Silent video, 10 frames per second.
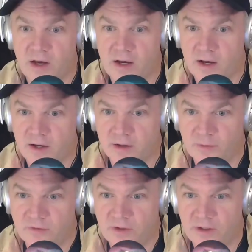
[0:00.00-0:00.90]
Uh, let
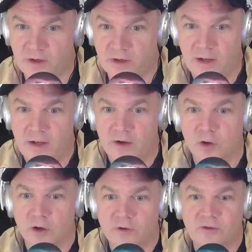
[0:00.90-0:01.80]
me see here.
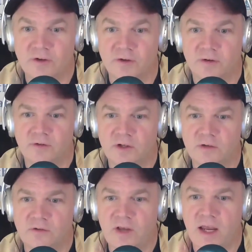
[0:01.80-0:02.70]
Clarkson
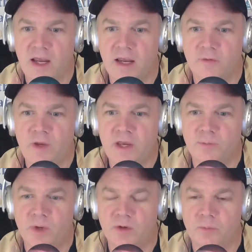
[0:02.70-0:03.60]
didn't say if he
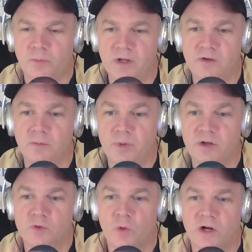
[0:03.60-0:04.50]
had been bin,
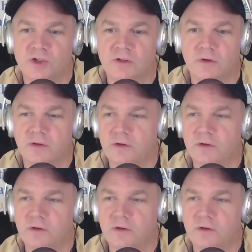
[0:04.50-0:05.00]
binge watching the.